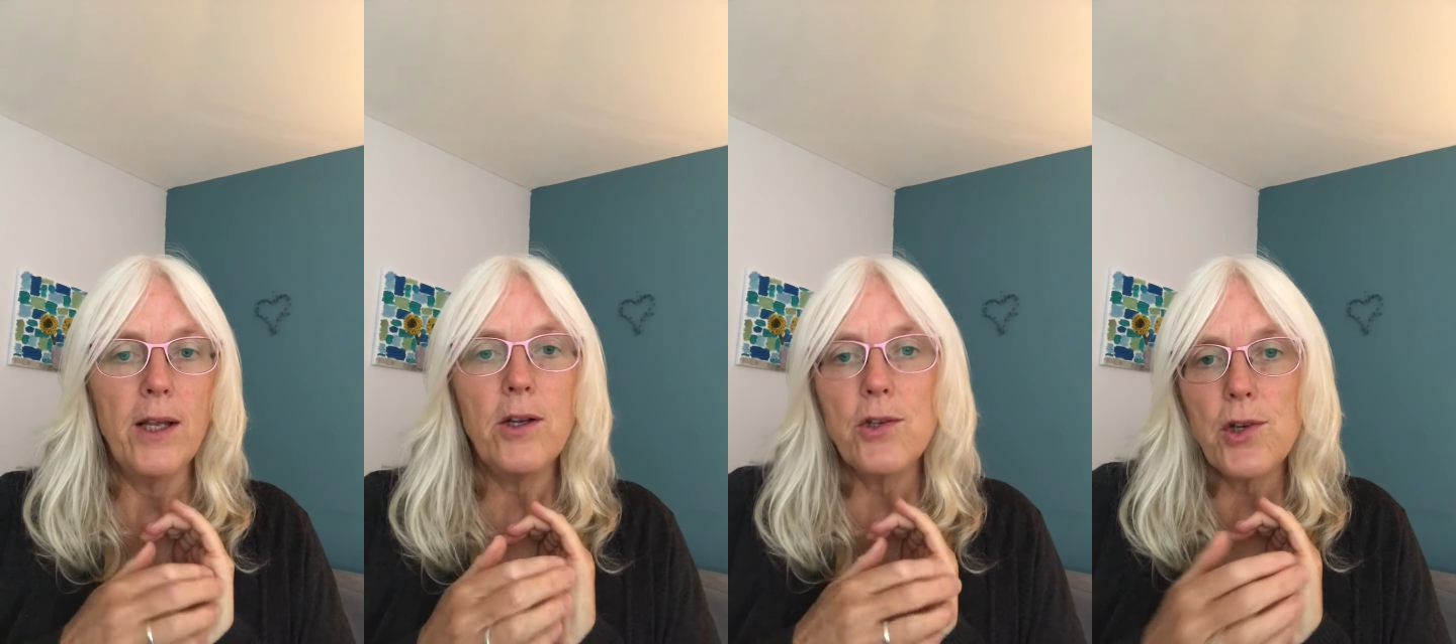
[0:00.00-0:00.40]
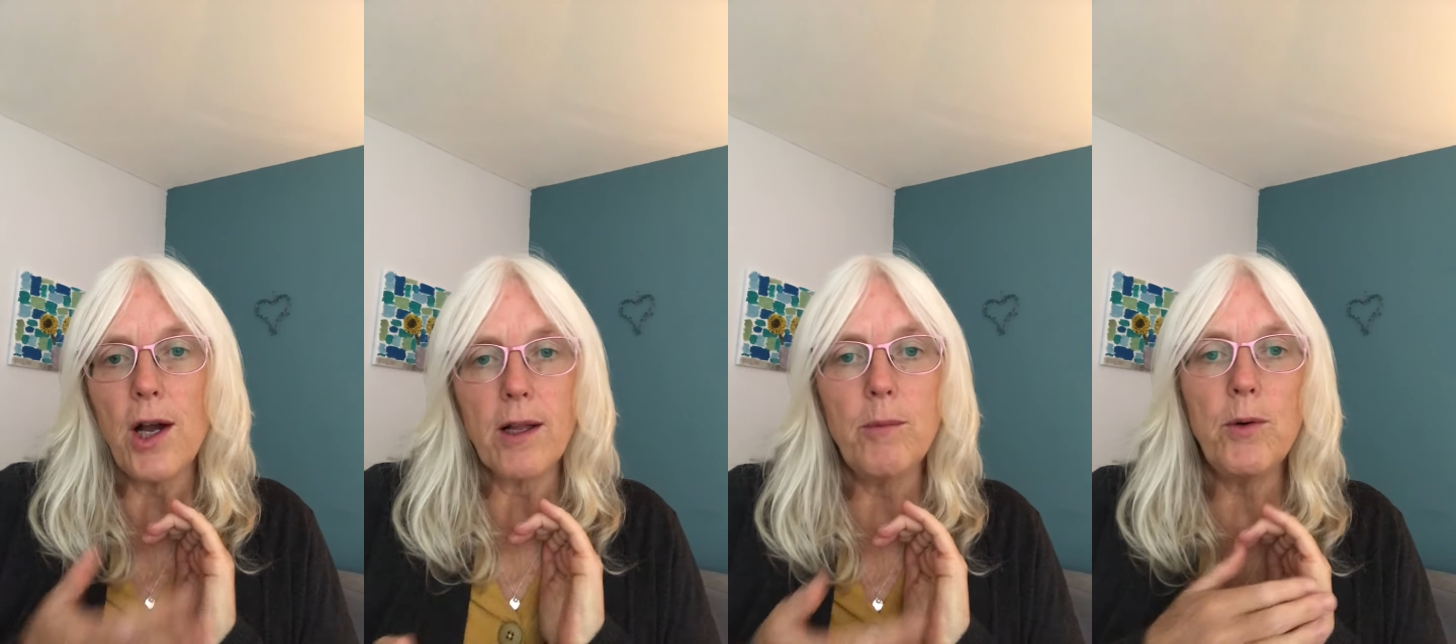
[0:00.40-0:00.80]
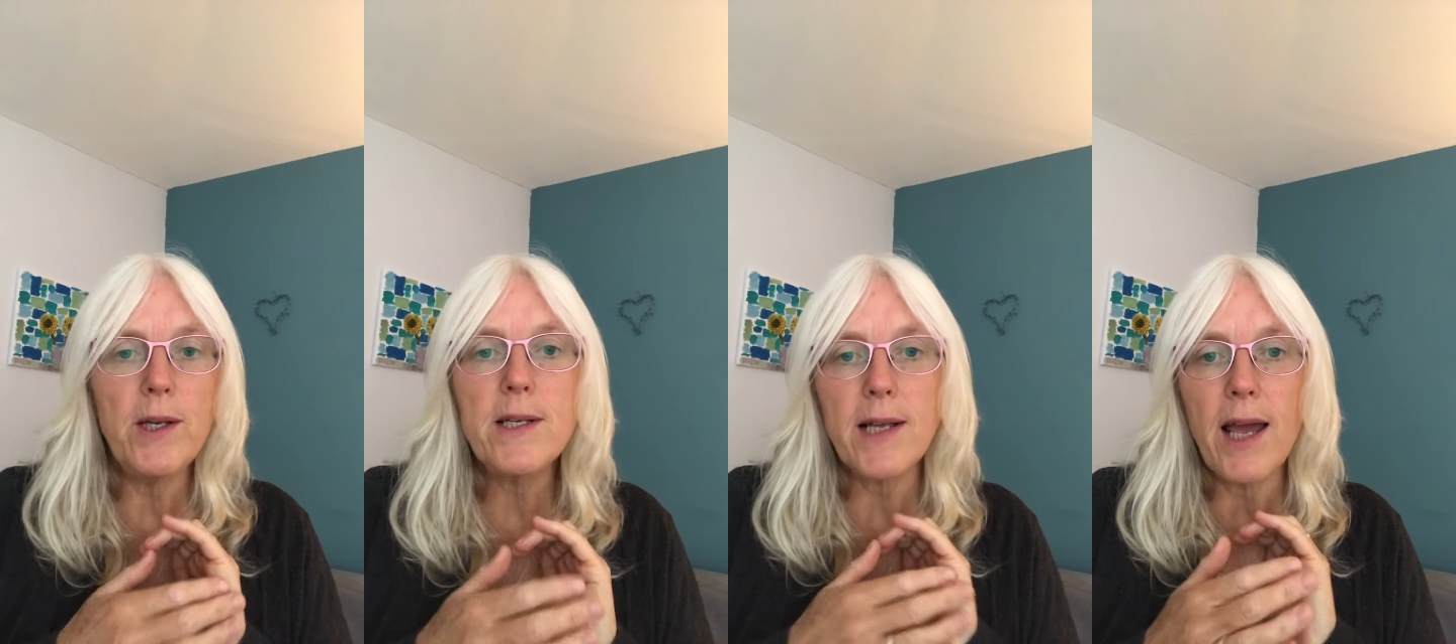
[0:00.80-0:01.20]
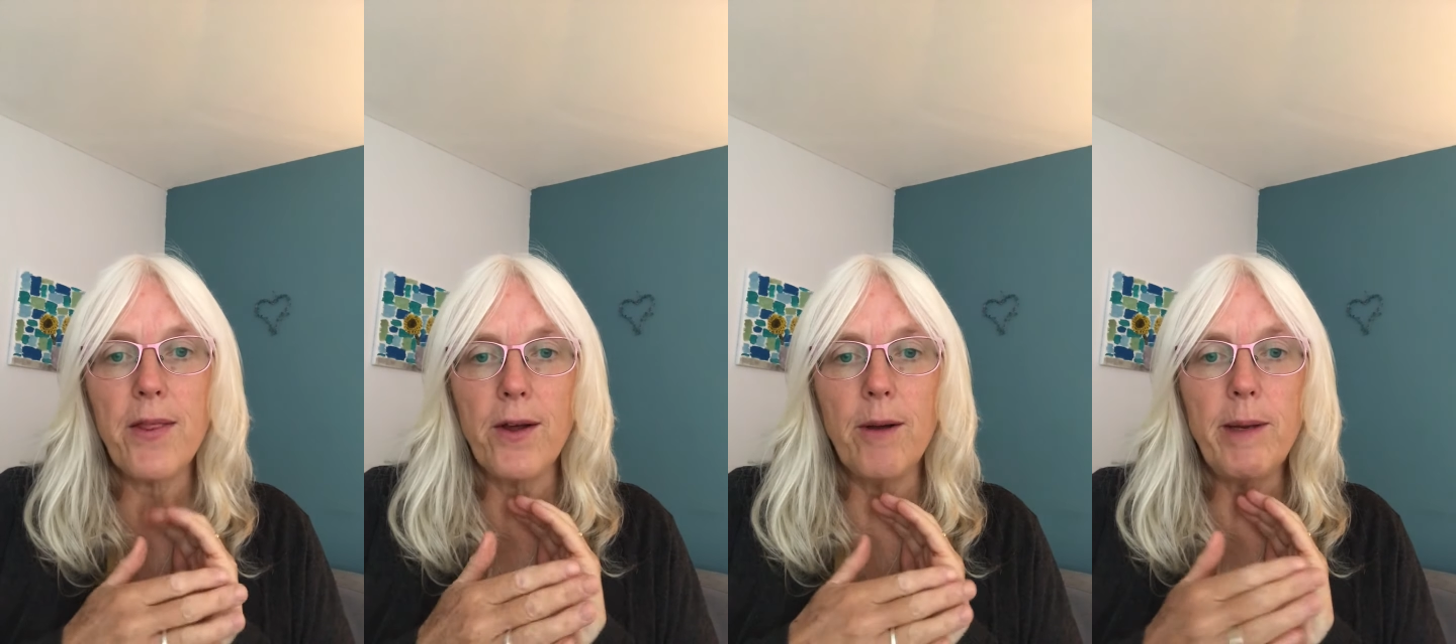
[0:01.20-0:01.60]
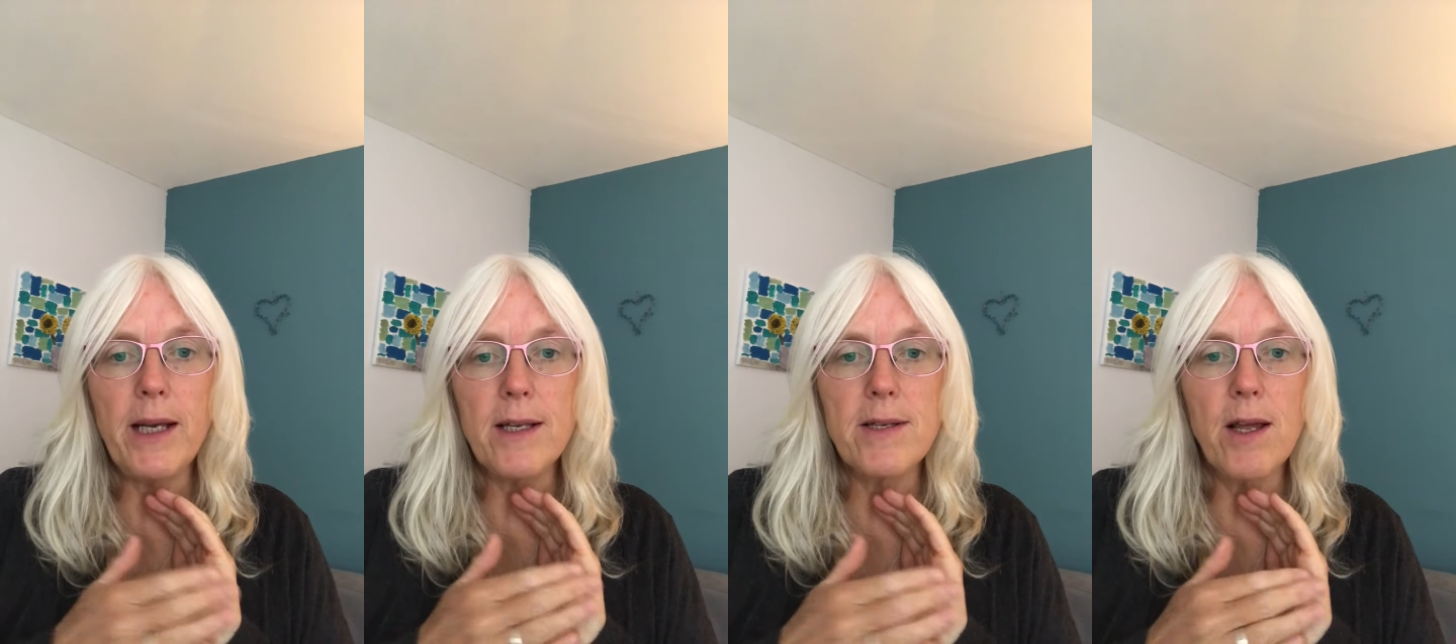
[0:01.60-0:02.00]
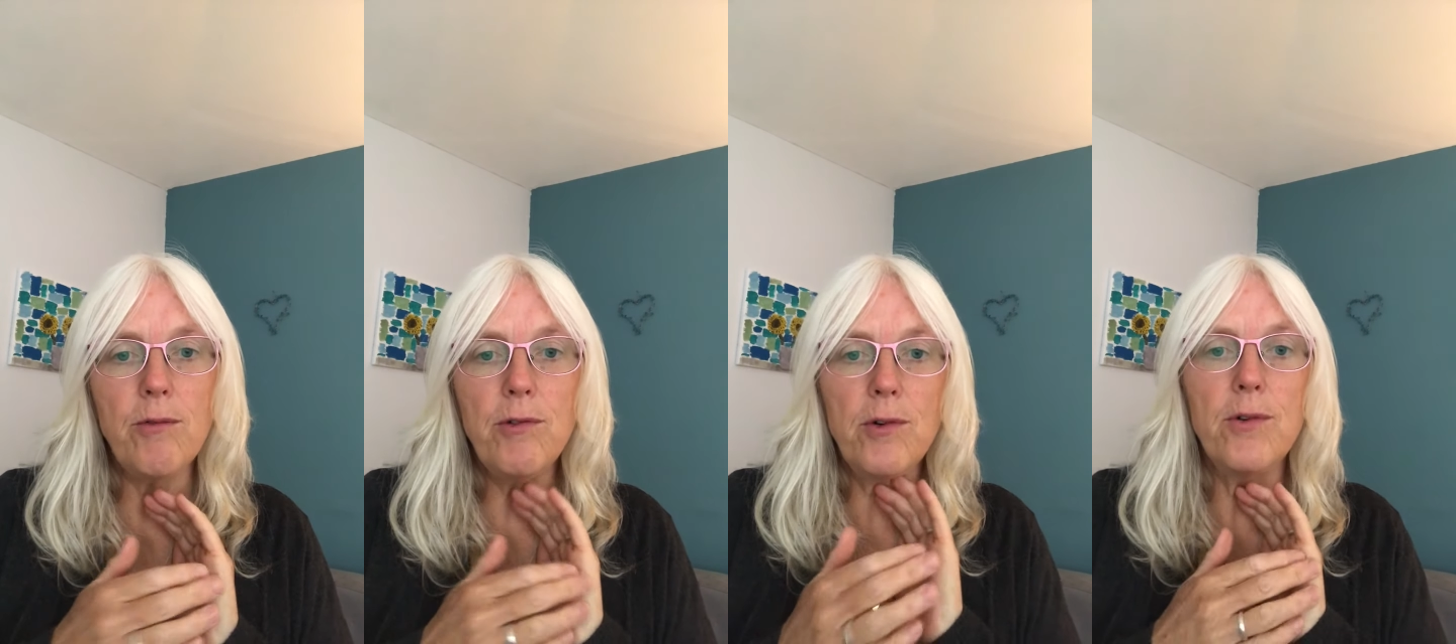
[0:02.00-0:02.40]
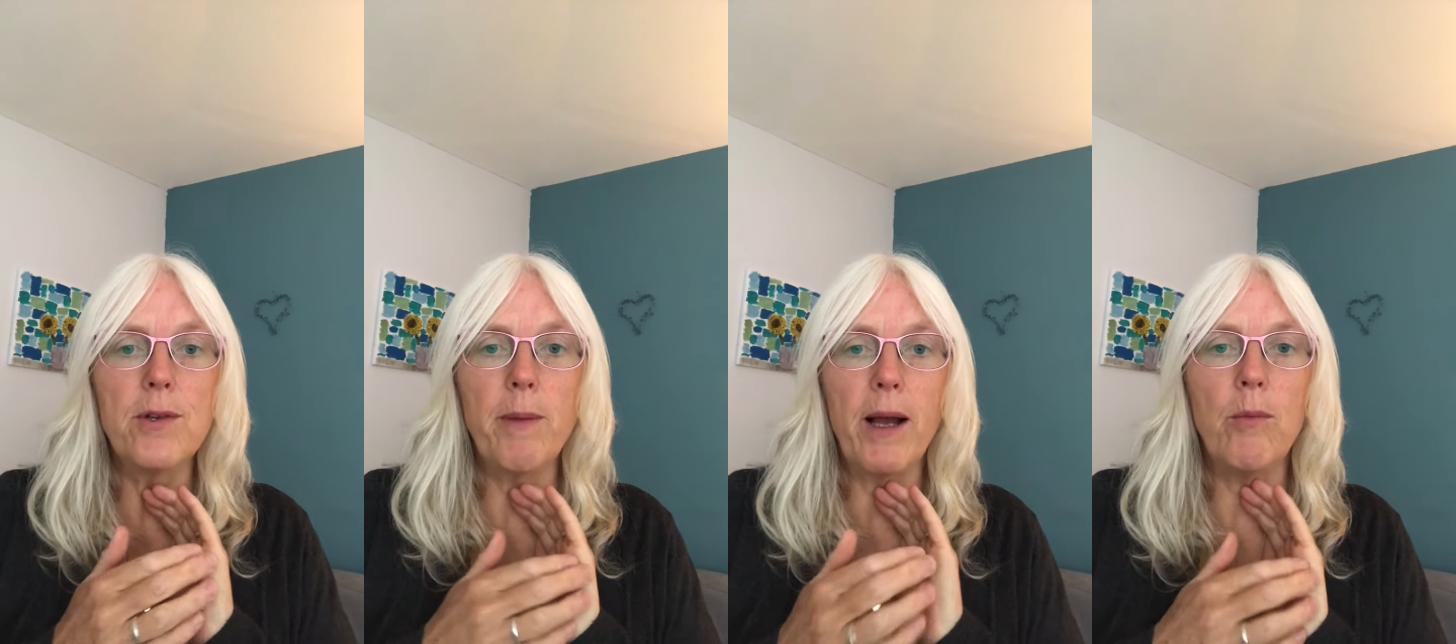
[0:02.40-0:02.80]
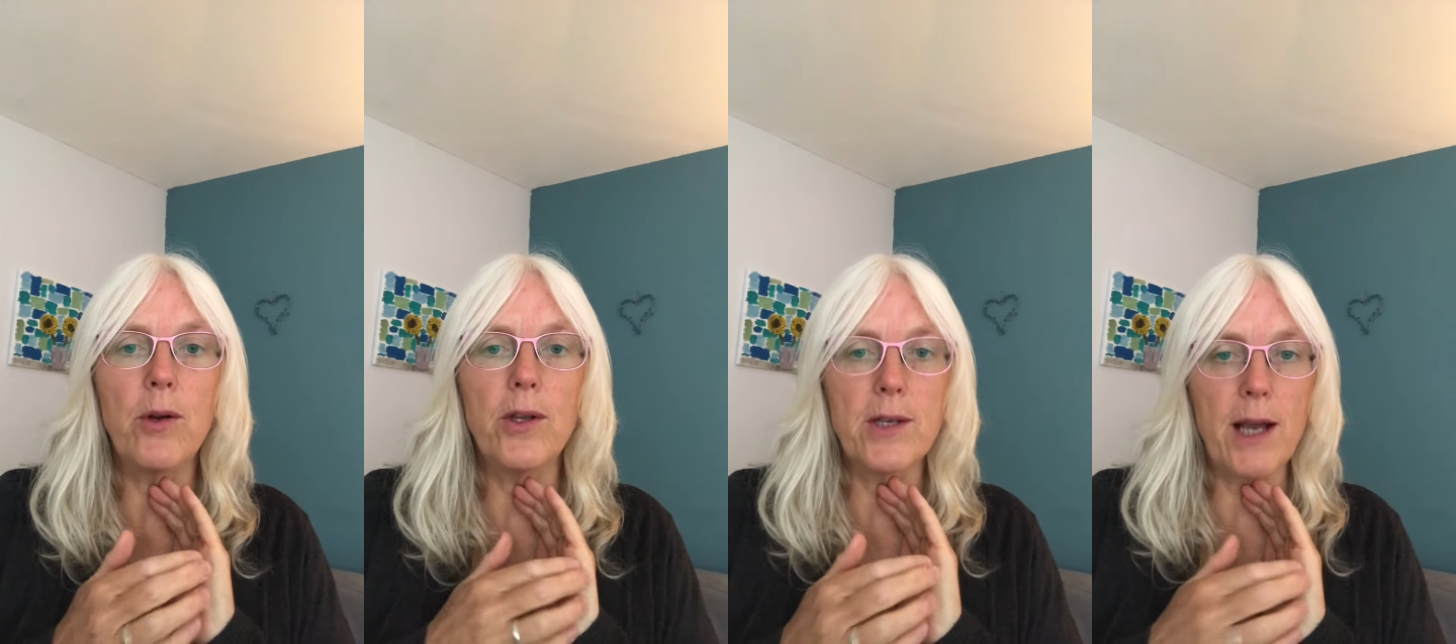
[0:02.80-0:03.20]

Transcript: You can chuck them all in together. I mean, there's no rules about what you're